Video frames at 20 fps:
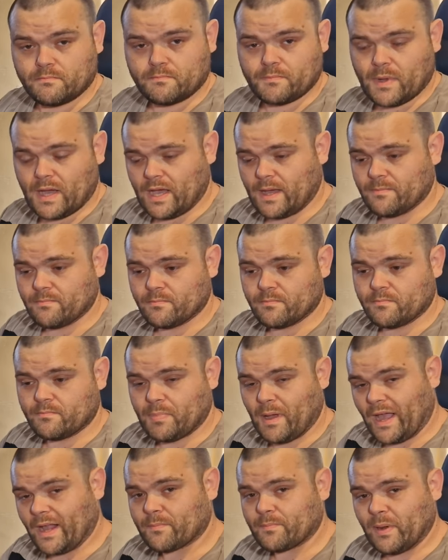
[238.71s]

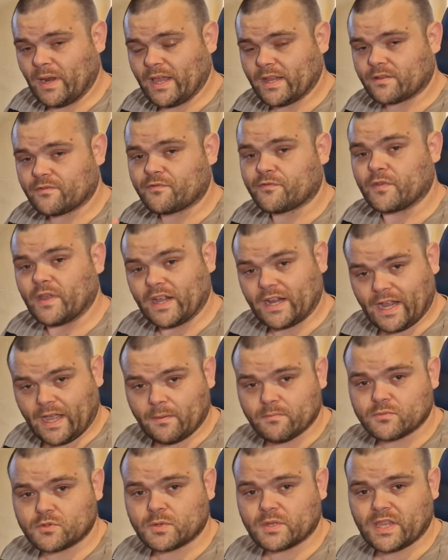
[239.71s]
backplate that
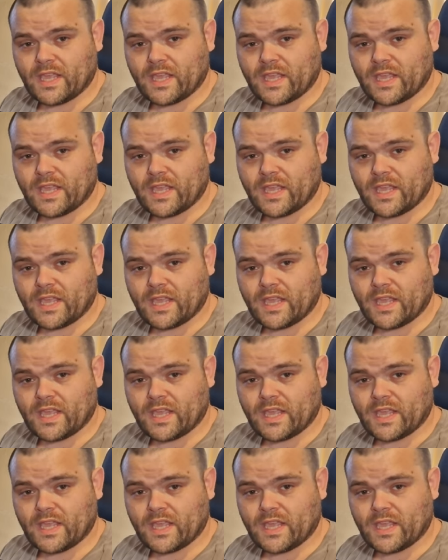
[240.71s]
comes with